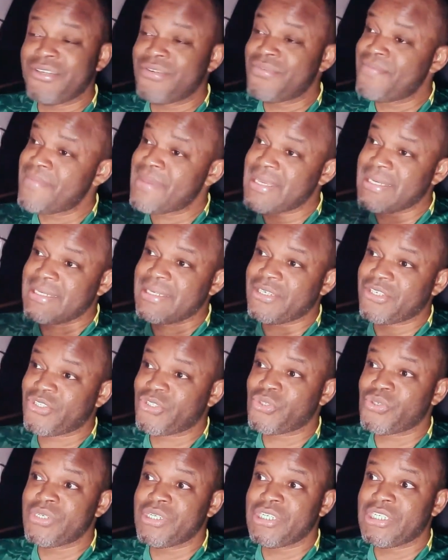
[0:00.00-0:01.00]
You met the
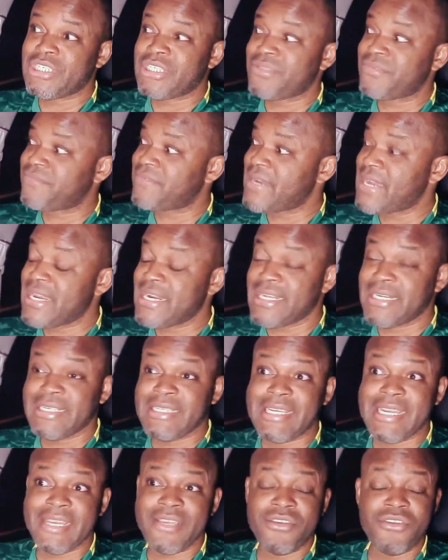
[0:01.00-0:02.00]
shorty she fine,
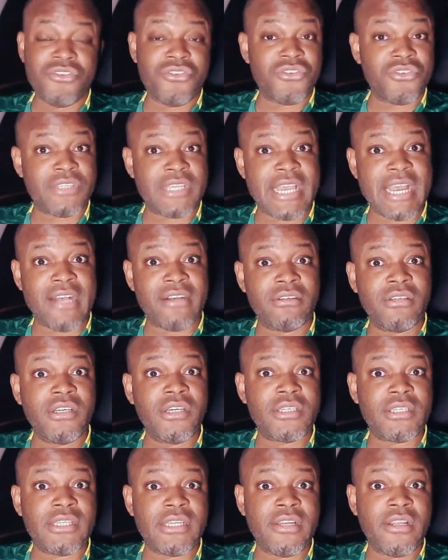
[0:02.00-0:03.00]
and then you just got
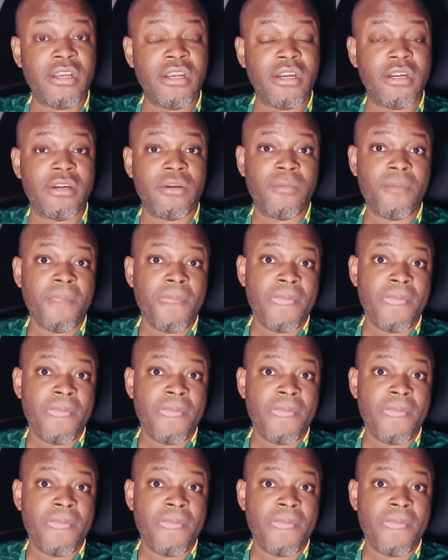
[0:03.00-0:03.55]
hooked in her.